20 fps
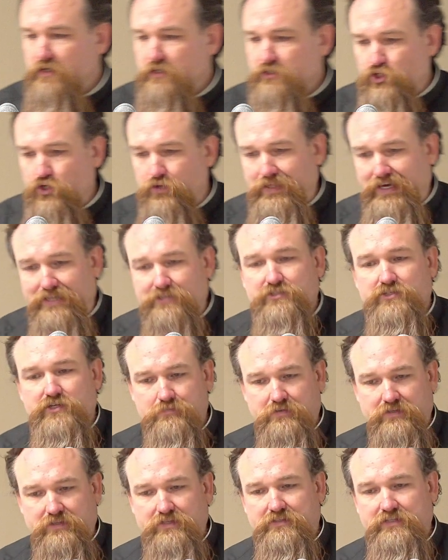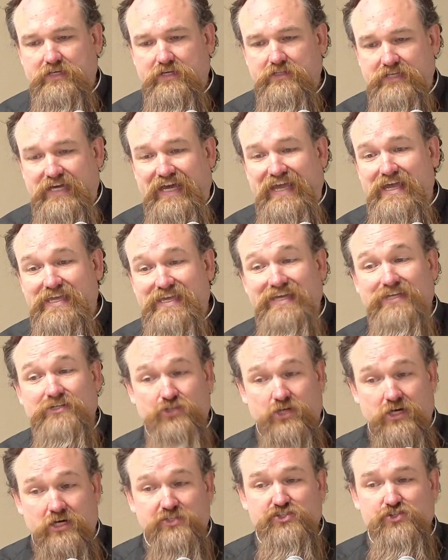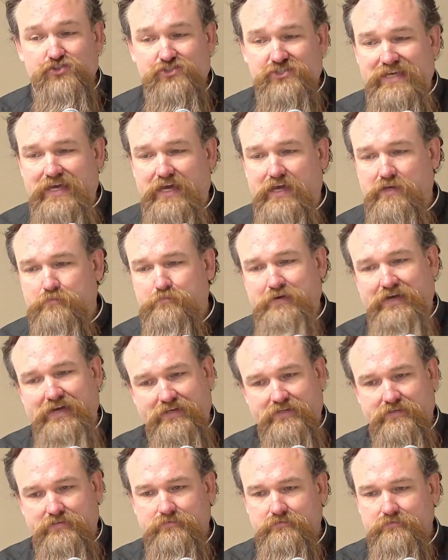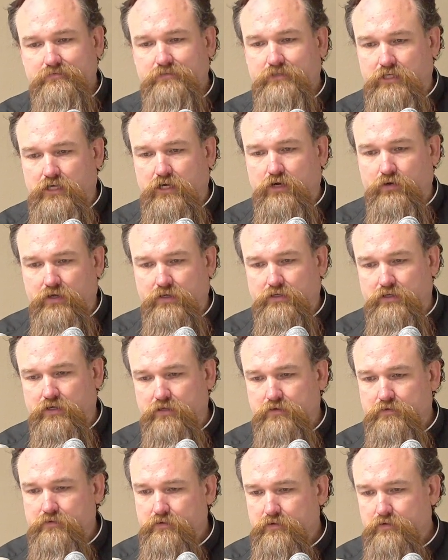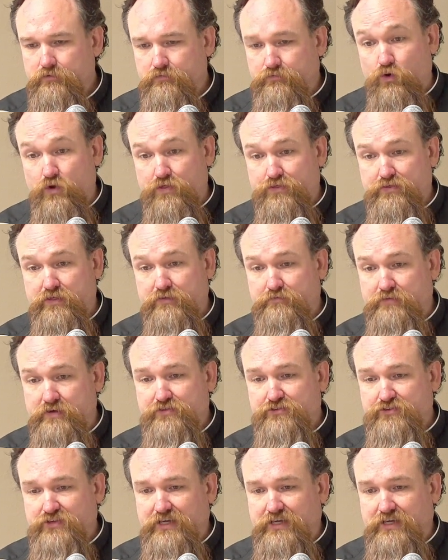So that's something that the Antiochians also said back, you know, in the fourth and fifth